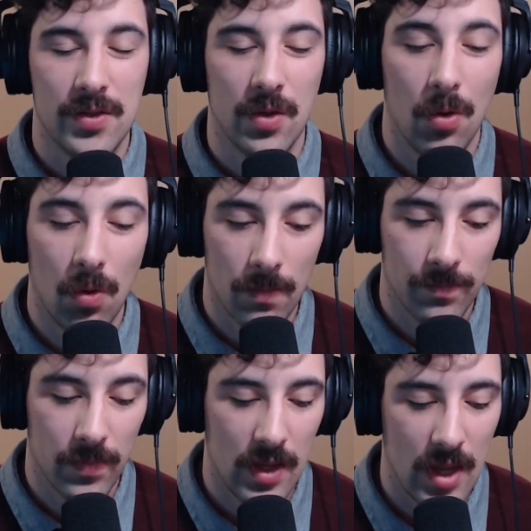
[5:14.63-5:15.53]
So
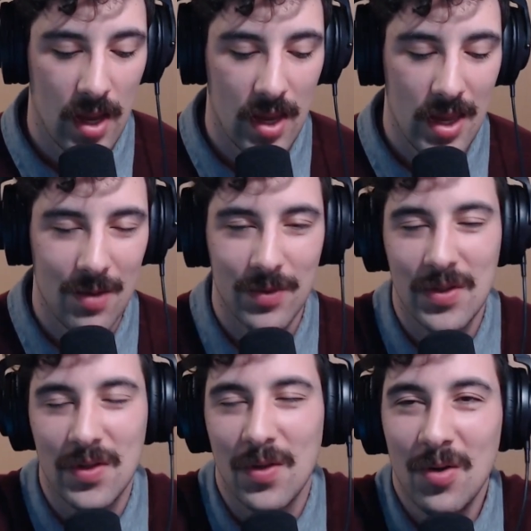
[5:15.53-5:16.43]
it
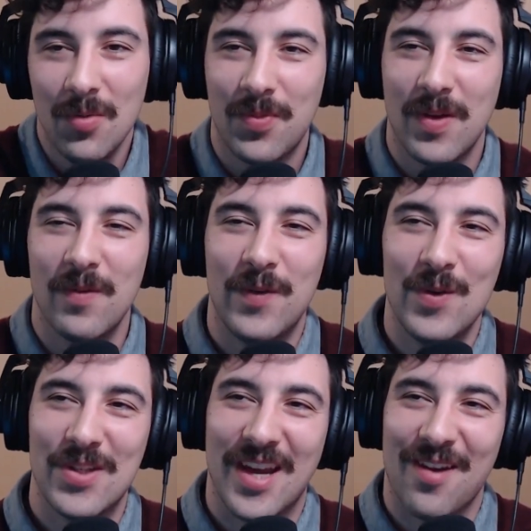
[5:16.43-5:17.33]
was a little
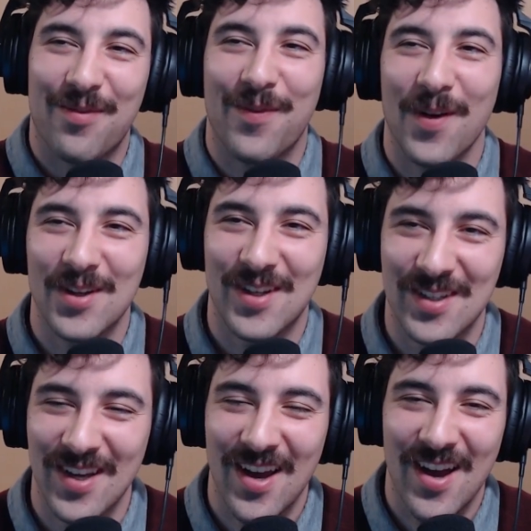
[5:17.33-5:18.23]
confusing at first because